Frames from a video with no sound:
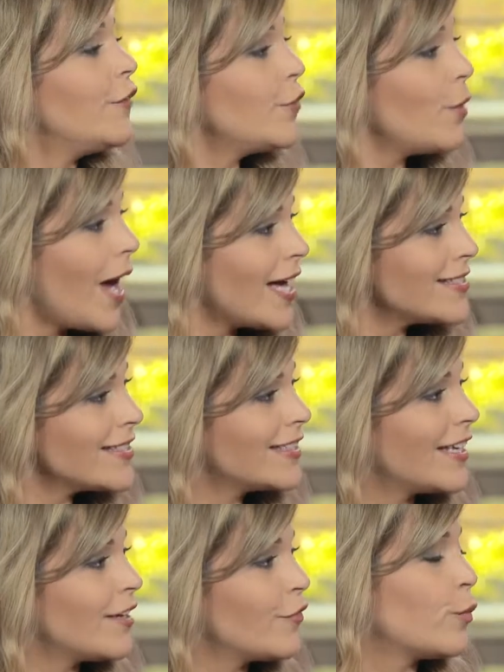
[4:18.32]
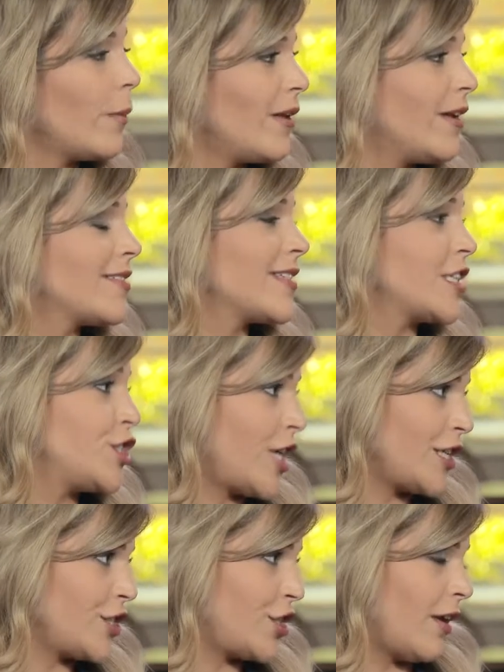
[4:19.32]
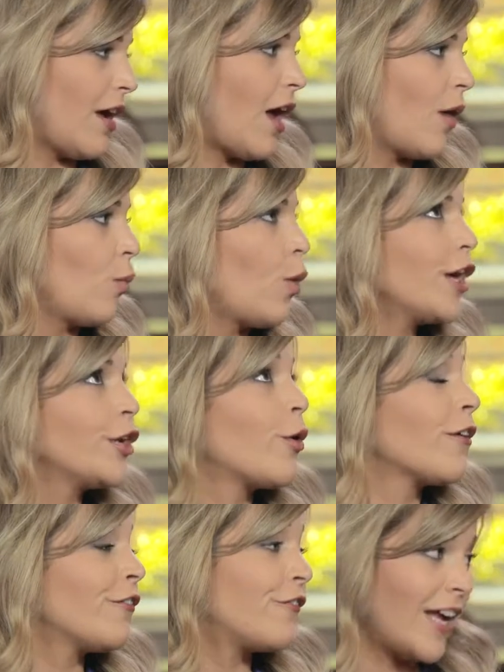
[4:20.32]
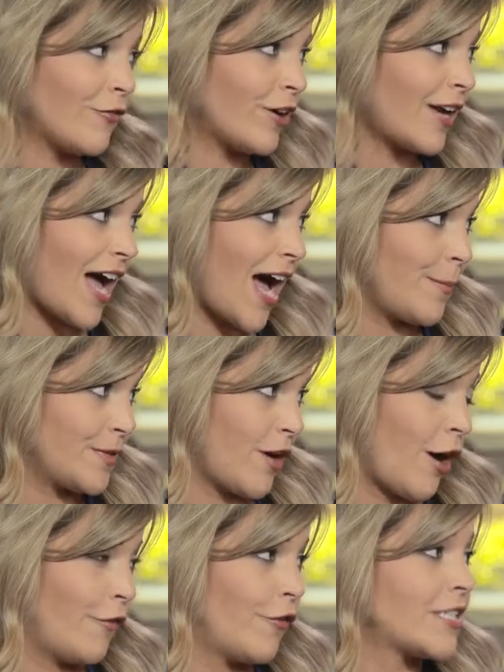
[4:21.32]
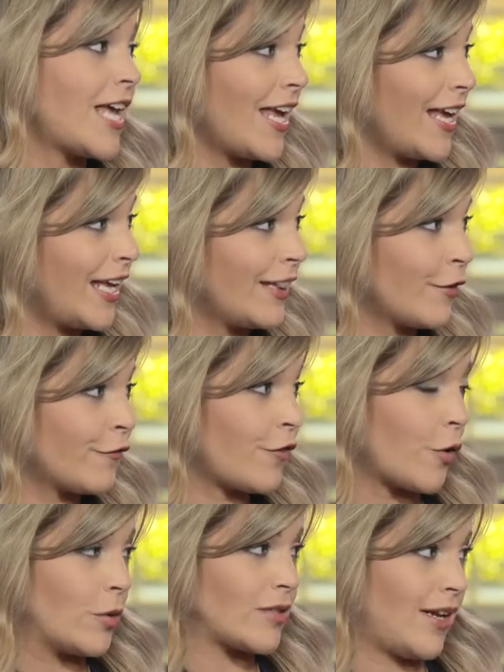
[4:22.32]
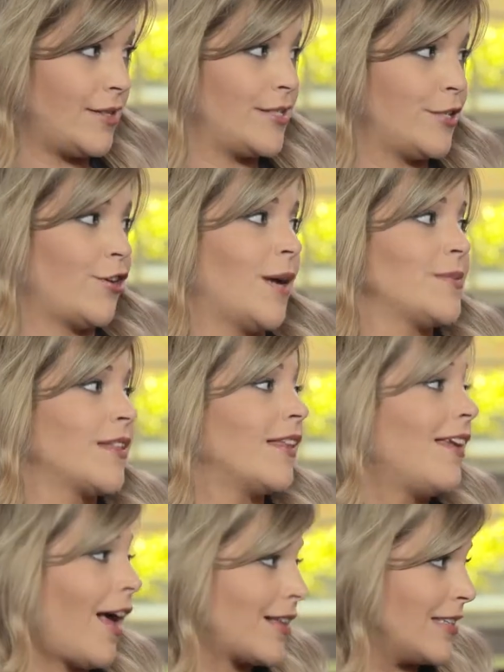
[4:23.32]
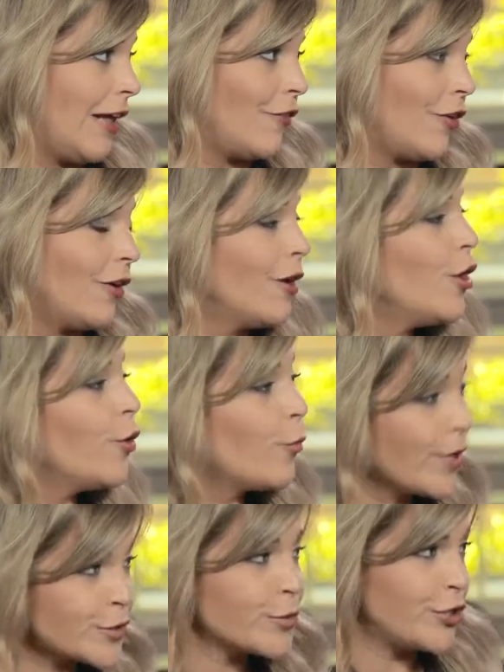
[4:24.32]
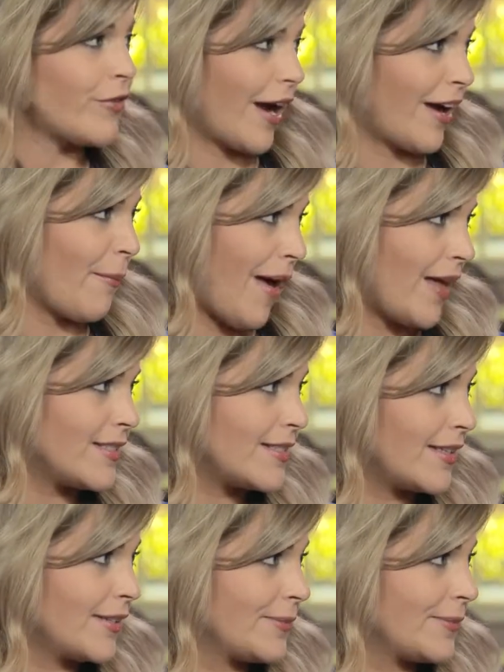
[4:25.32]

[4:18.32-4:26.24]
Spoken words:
If you had to give women a suggestion on what your favorite apps are for taking their photos on Instagram to the next level, which would you recommend?